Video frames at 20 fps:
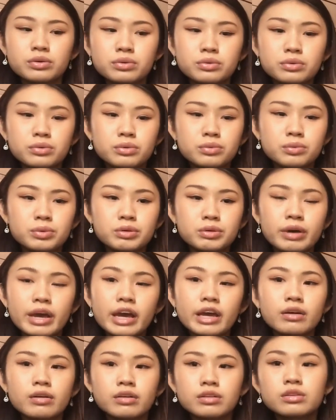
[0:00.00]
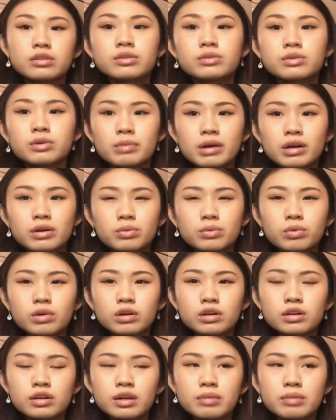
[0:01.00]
who will hate on you no matter what